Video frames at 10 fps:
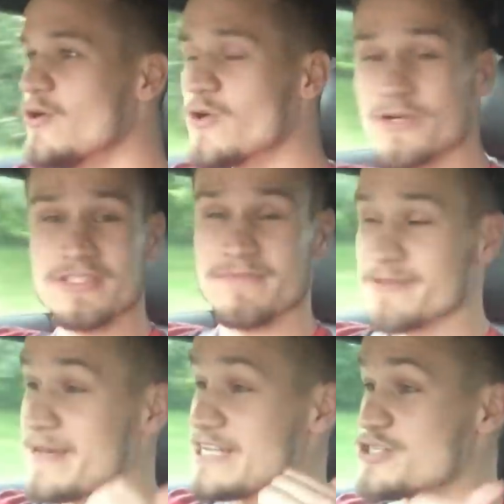Awesome
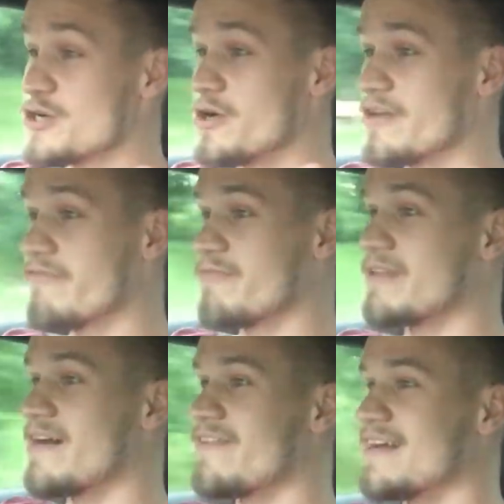to meet Jordan from
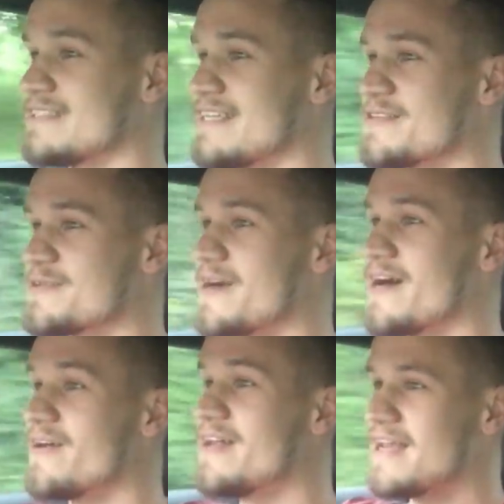Diversity as
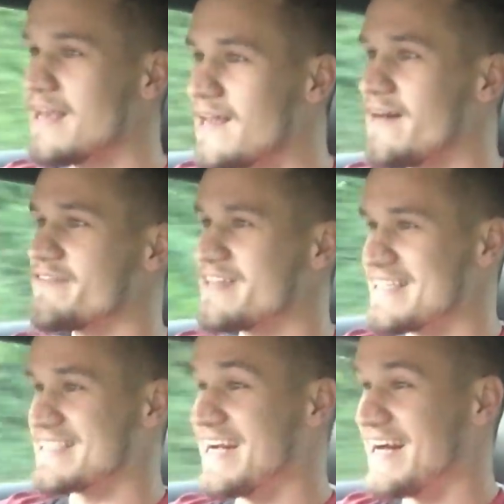well. Loved
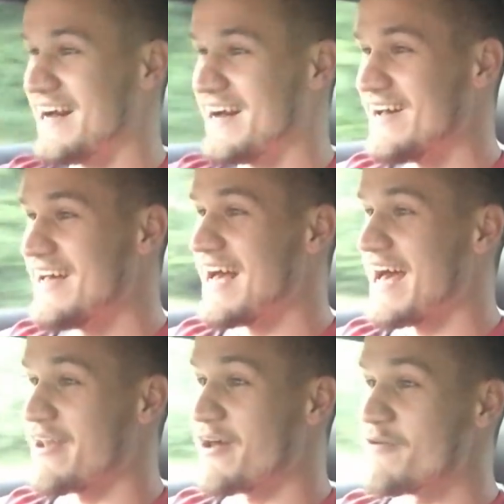his car,
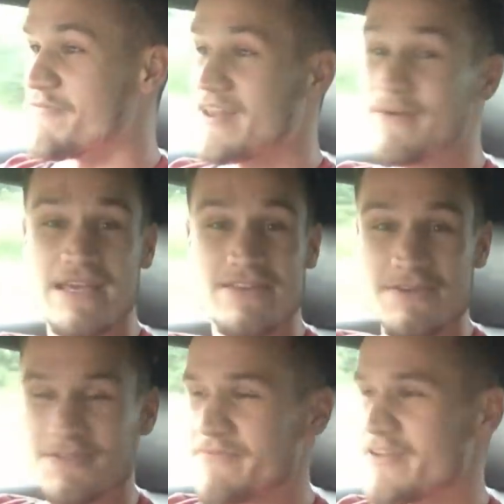and hopefully, we can
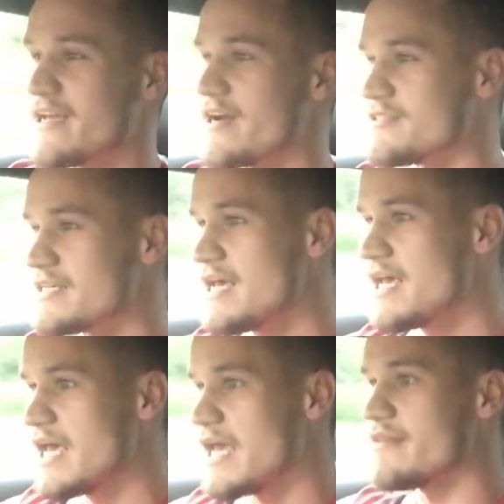do some videos
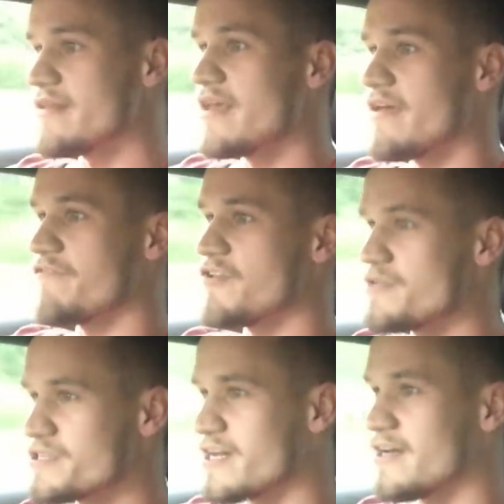in the near
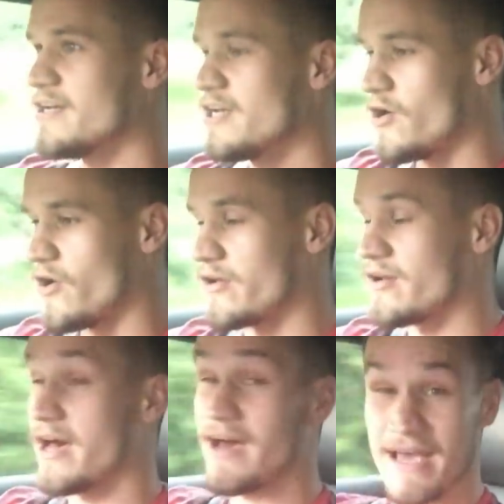future
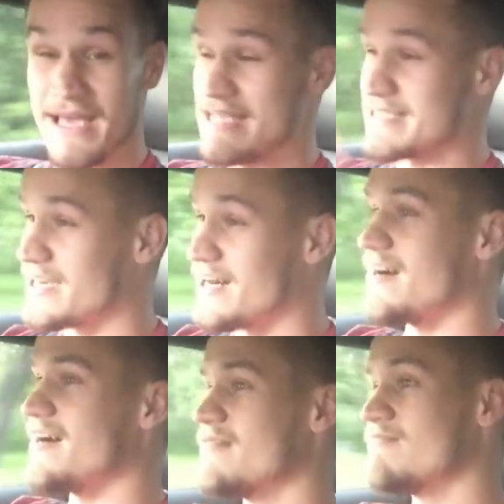on uh, his
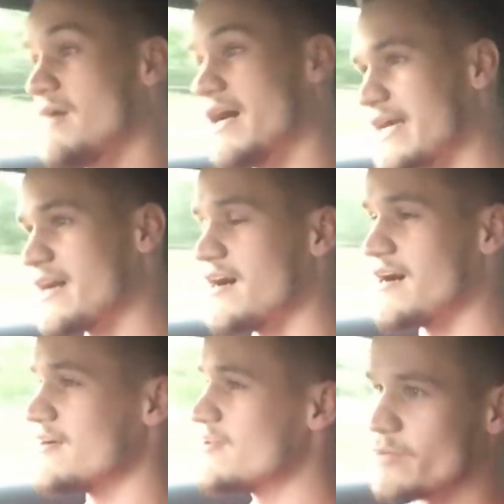car, my
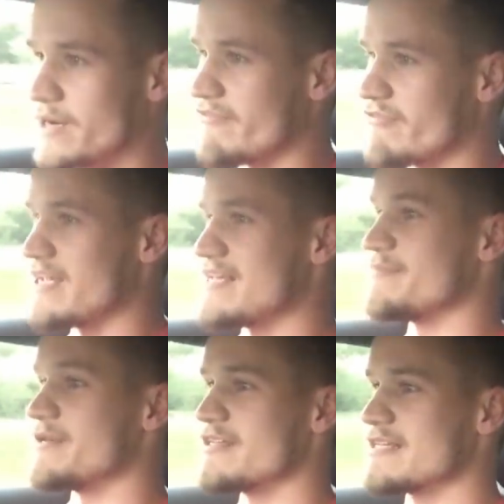car, whatever it is.
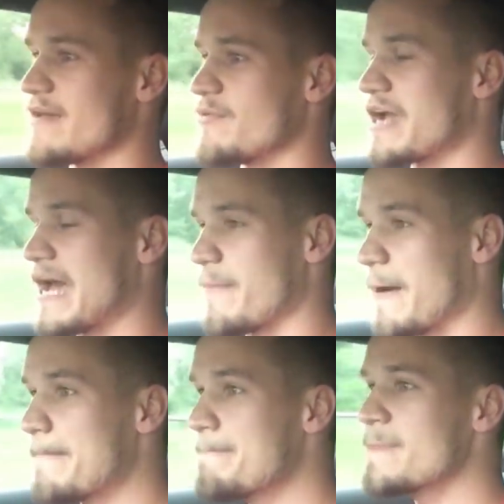It'd be good to get him on
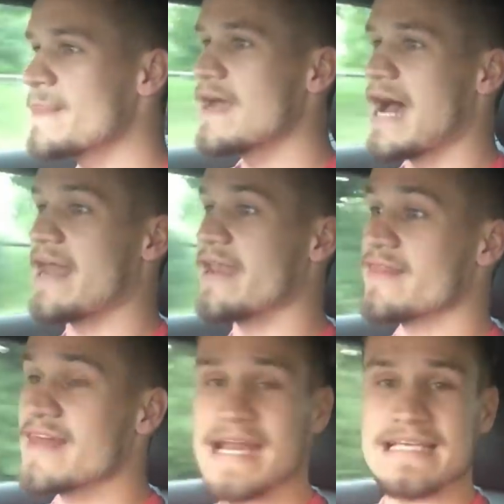camera.
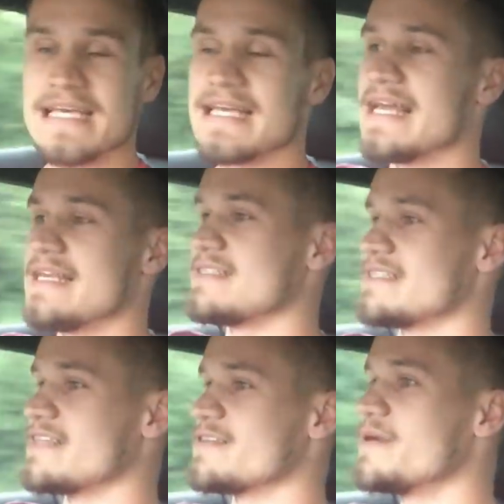And that is it, ladies
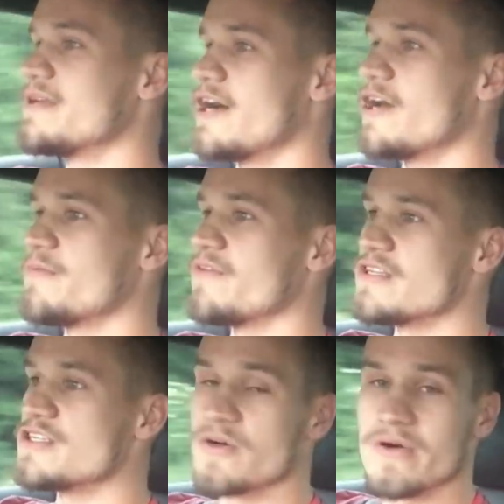and gentlemen. I hope you've
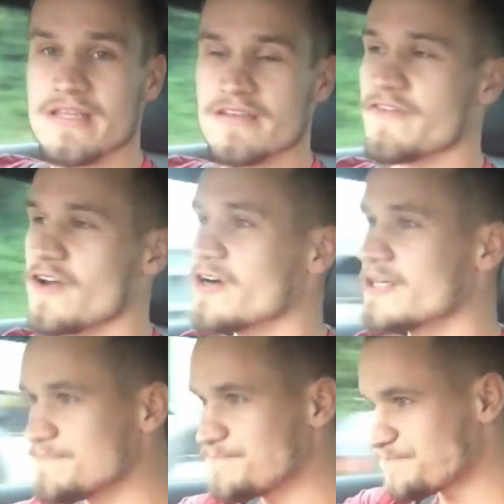enjoyed this vlog.